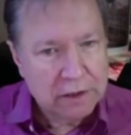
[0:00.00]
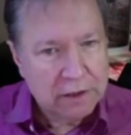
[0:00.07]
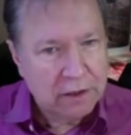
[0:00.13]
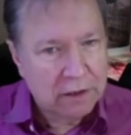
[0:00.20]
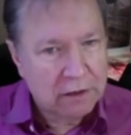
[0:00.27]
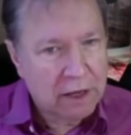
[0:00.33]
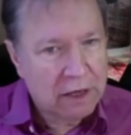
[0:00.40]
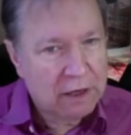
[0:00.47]

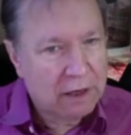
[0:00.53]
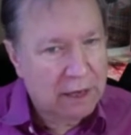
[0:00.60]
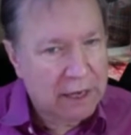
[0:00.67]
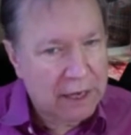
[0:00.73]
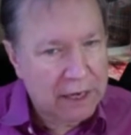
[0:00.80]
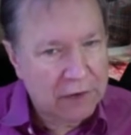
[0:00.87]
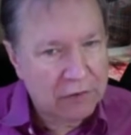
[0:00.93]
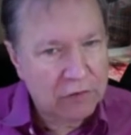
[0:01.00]
a lot of
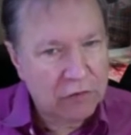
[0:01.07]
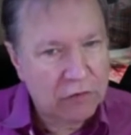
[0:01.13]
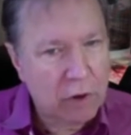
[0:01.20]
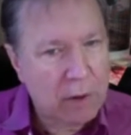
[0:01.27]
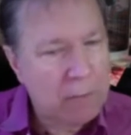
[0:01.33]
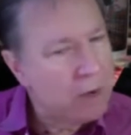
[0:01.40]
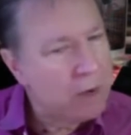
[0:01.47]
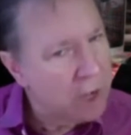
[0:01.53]
glass. So
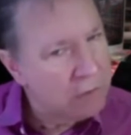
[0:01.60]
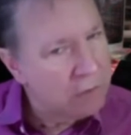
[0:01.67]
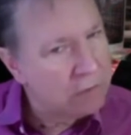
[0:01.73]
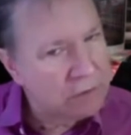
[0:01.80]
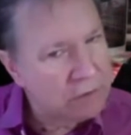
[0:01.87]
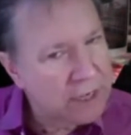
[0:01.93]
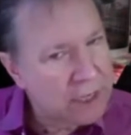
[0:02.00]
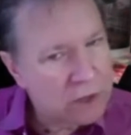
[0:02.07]

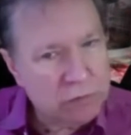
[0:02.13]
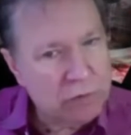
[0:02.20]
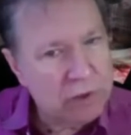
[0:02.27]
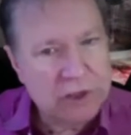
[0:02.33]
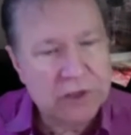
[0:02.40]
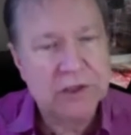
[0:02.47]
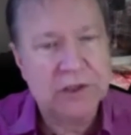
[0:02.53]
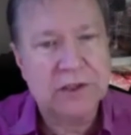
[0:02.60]
that's really
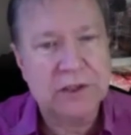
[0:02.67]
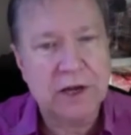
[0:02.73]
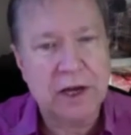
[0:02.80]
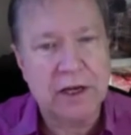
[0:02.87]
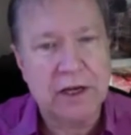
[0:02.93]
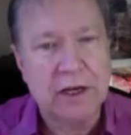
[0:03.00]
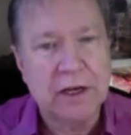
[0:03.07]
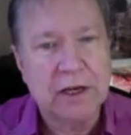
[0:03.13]
just a
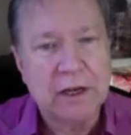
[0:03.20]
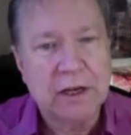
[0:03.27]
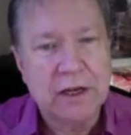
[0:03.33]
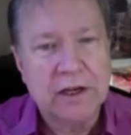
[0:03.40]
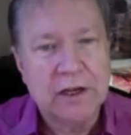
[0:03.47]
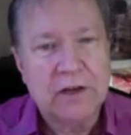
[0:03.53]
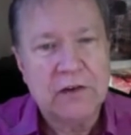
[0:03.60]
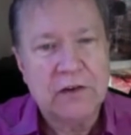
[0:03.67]
study.
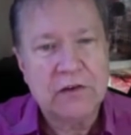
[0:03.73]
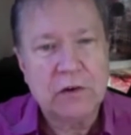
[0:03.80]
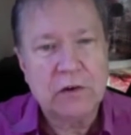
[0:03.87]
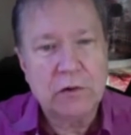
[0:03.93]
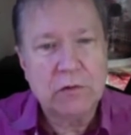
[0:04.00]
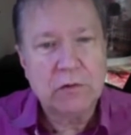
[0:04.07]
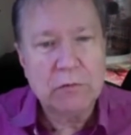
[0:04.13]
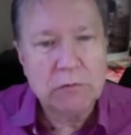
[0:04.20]

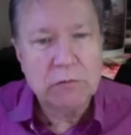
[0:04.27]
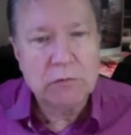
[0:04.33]
So